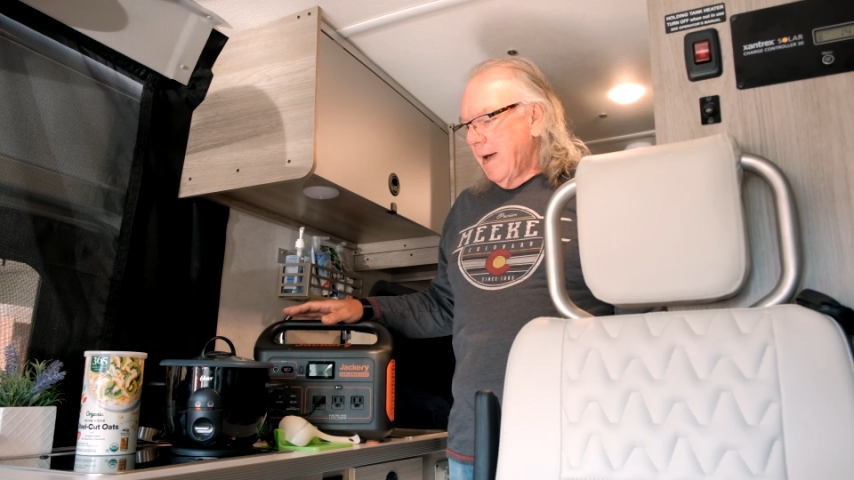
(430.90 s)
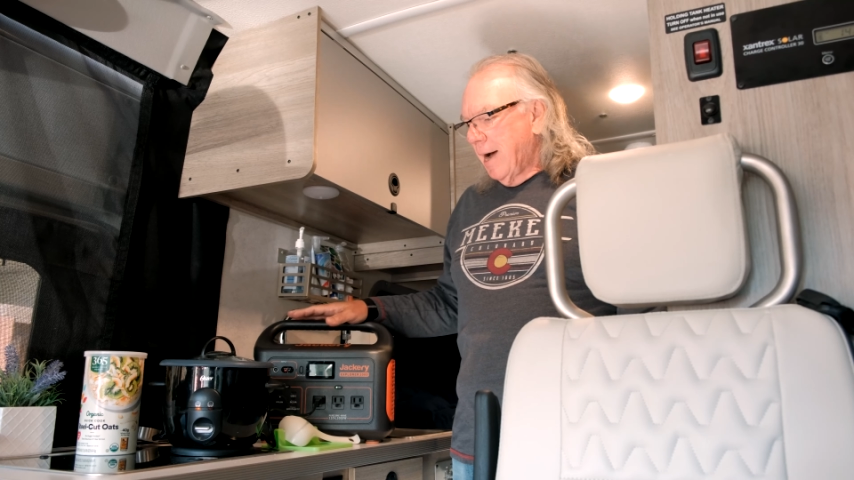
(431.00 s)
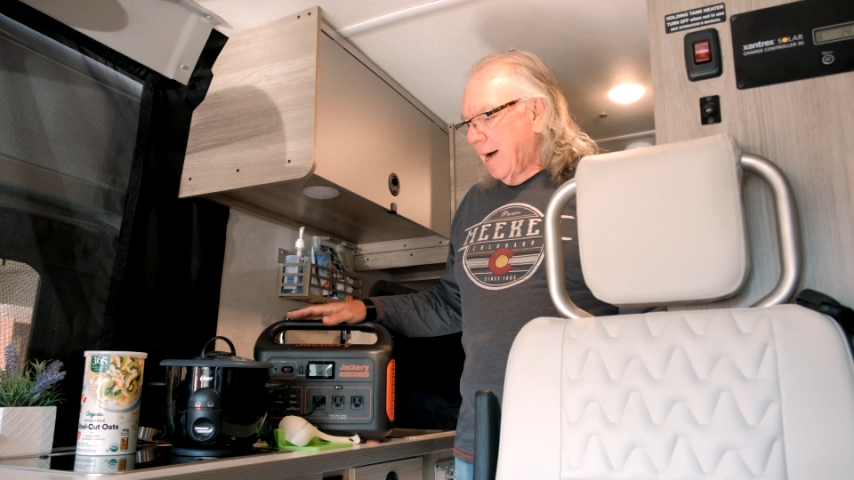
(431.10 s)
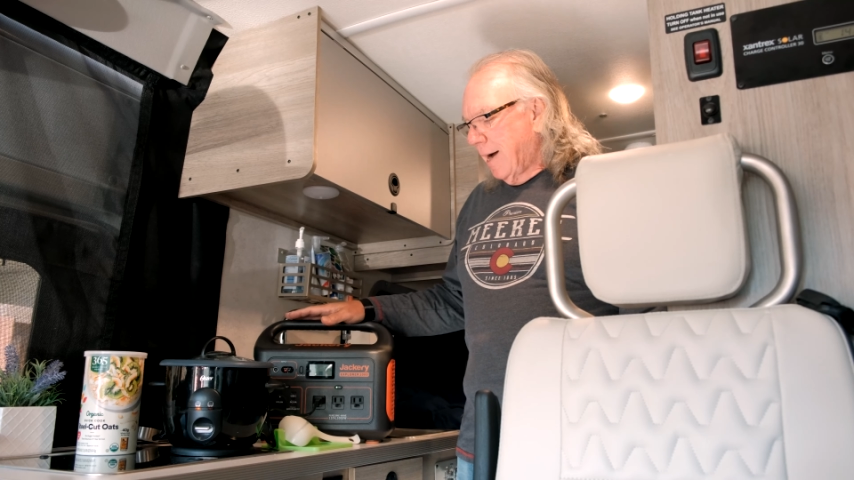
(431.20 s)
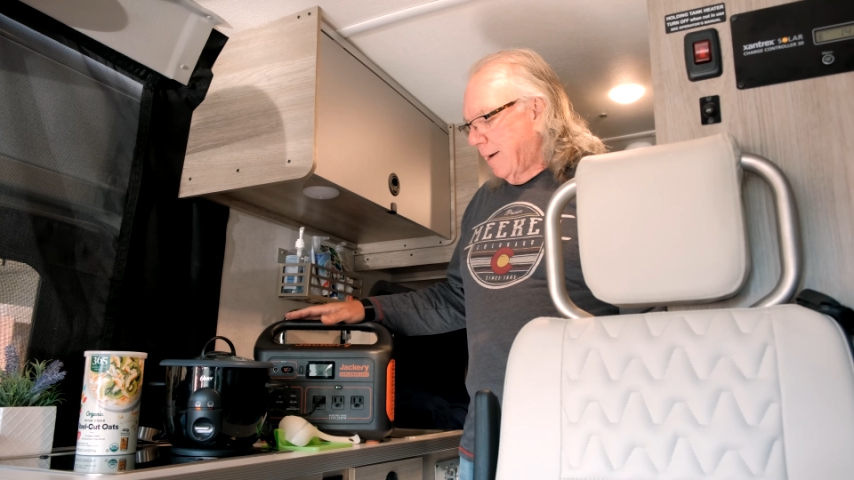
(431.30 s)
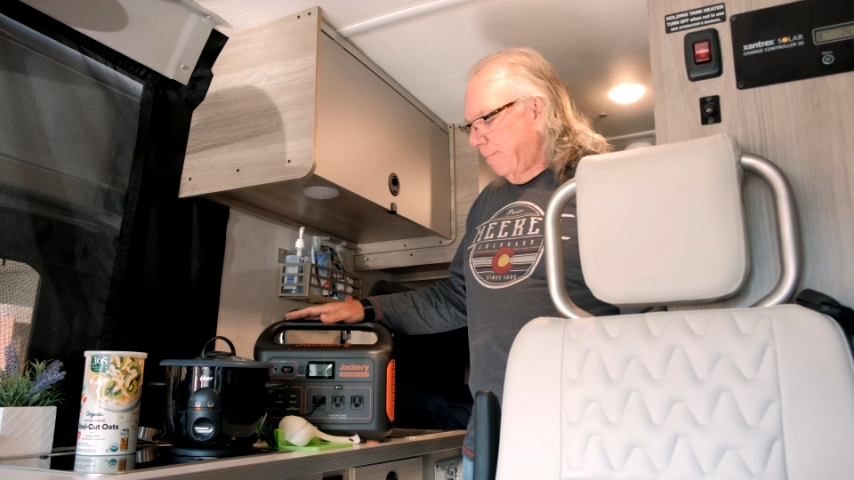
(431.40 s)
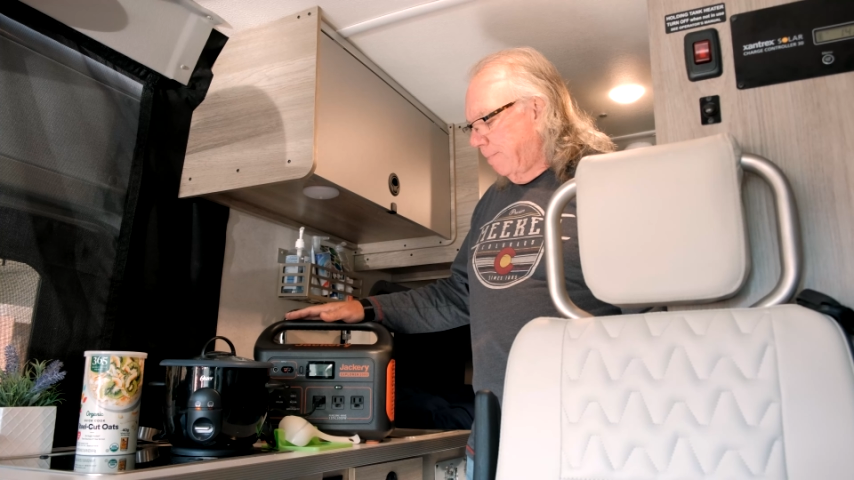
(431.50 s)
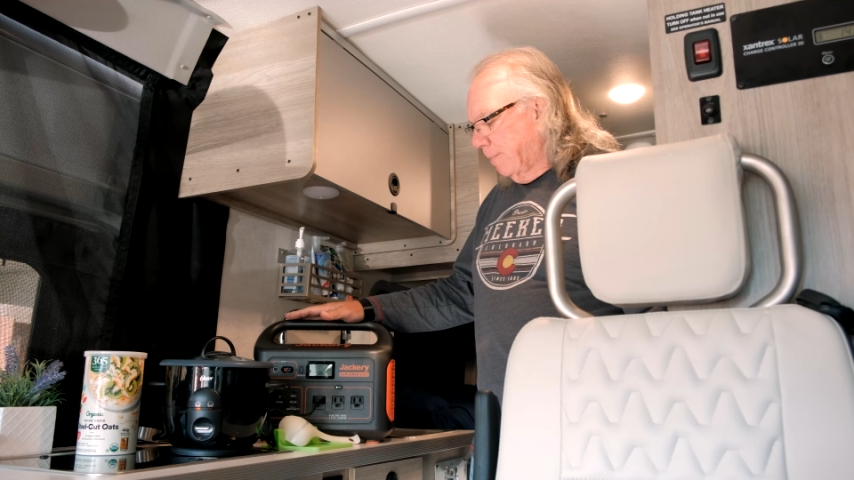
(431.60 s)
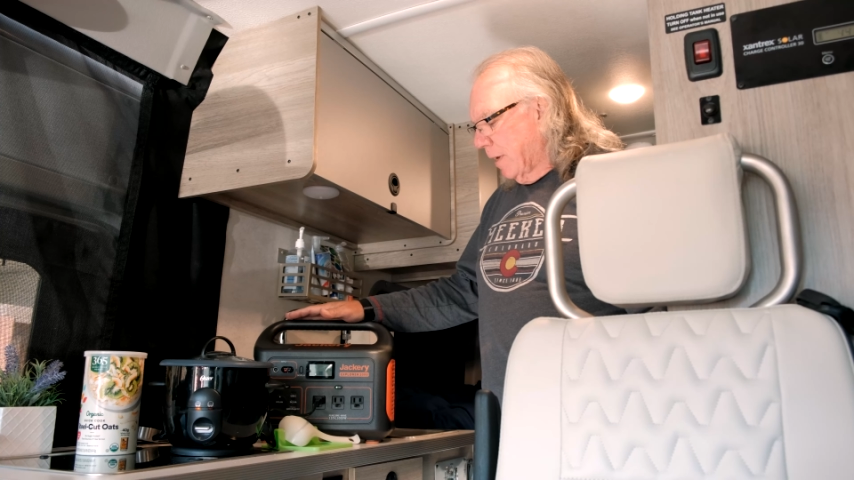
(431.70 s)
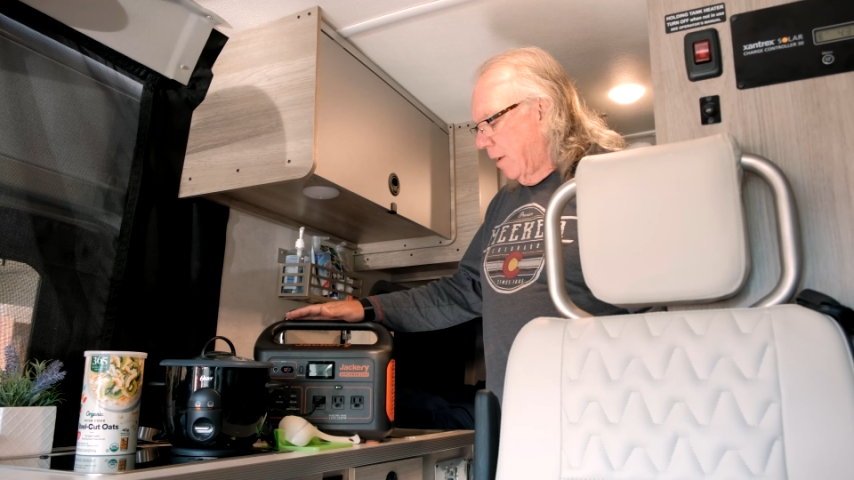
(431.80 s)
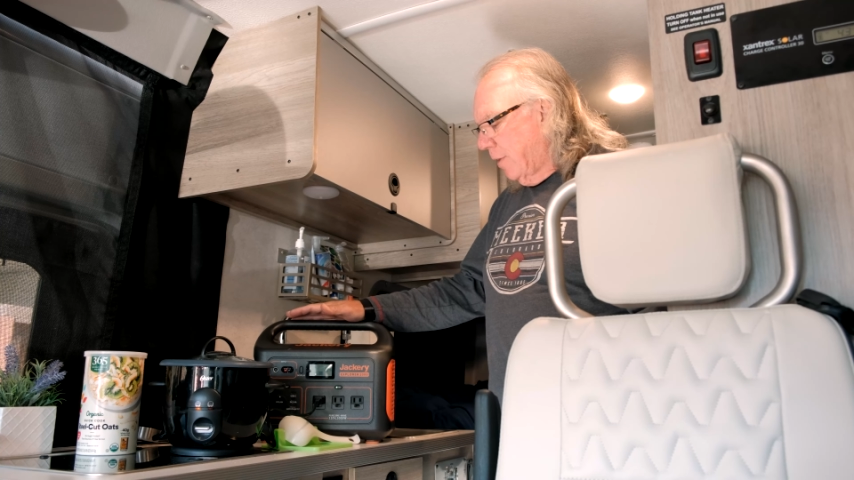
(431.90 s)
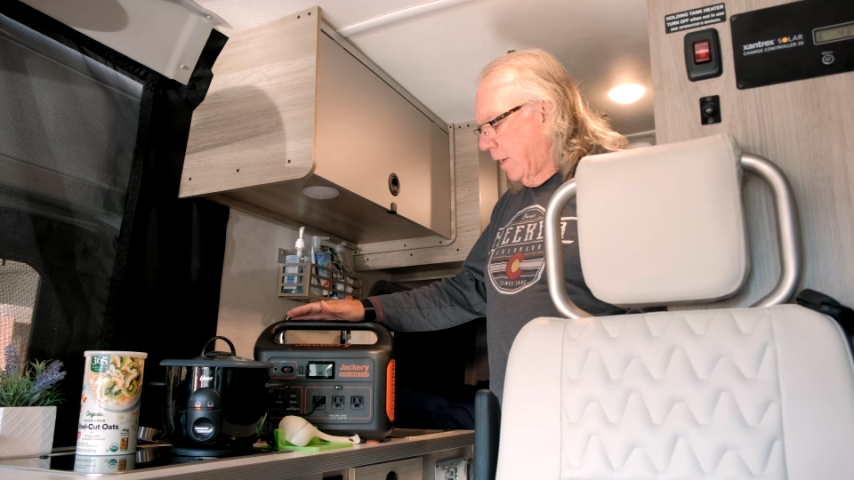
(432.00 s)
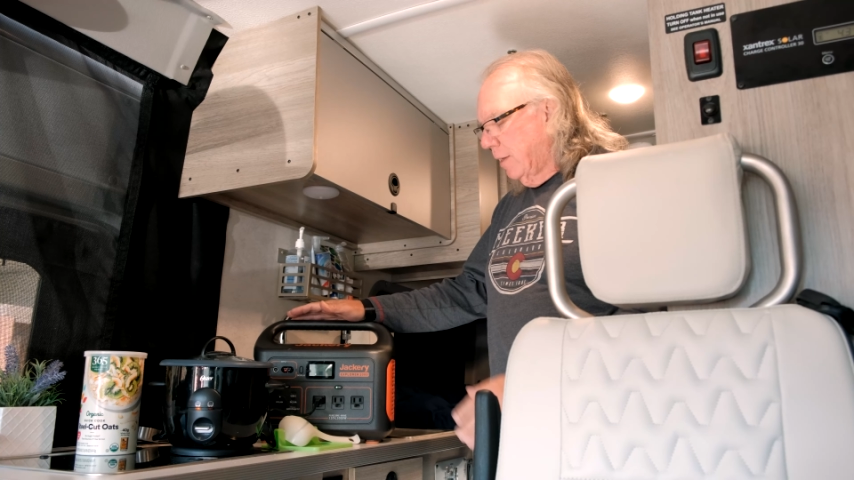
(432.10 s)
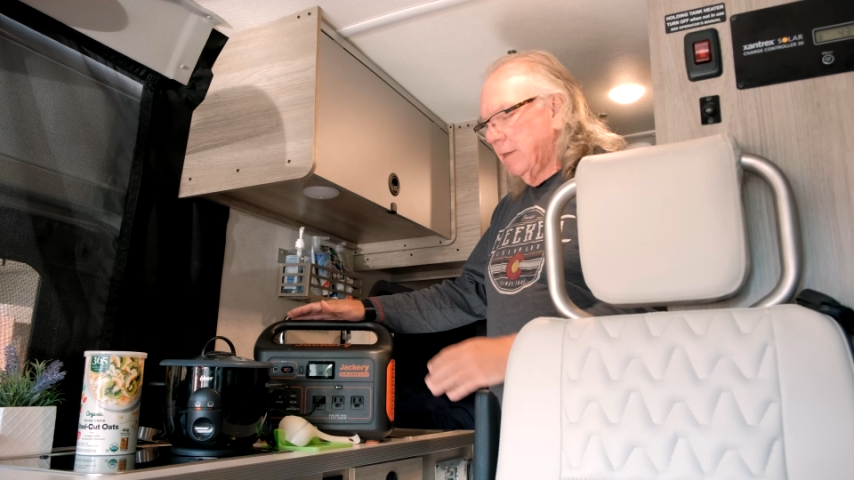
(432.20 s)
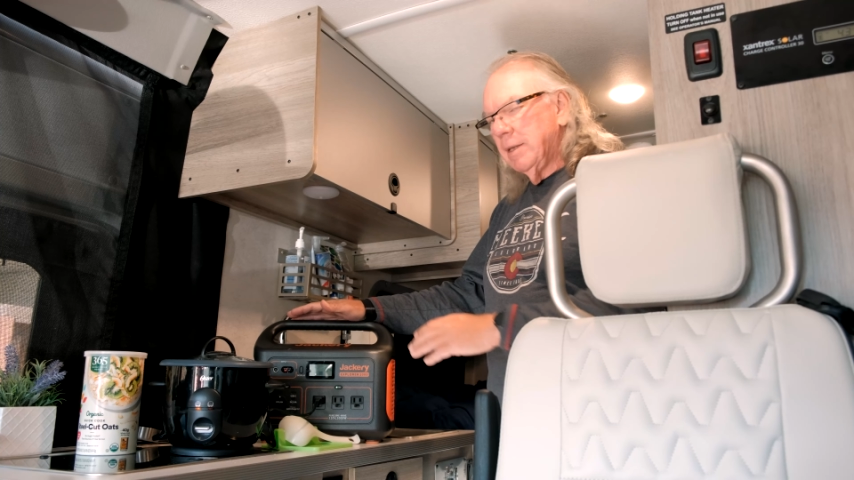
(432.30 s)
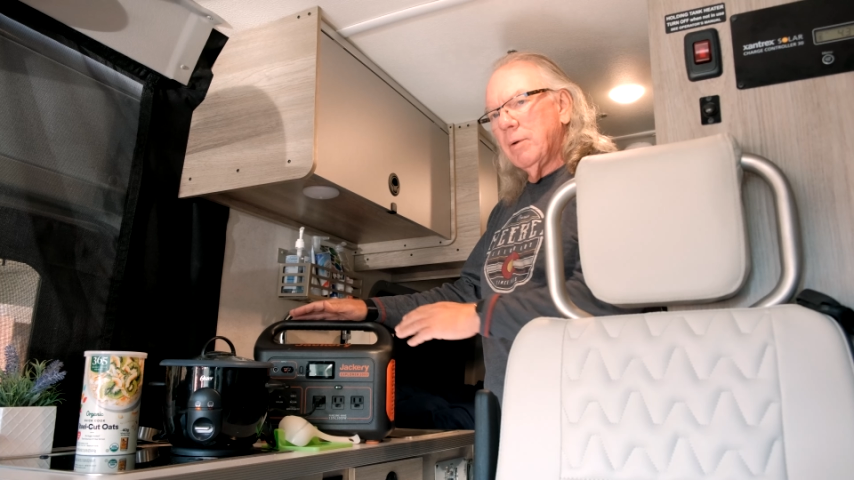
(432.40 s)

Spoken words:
Then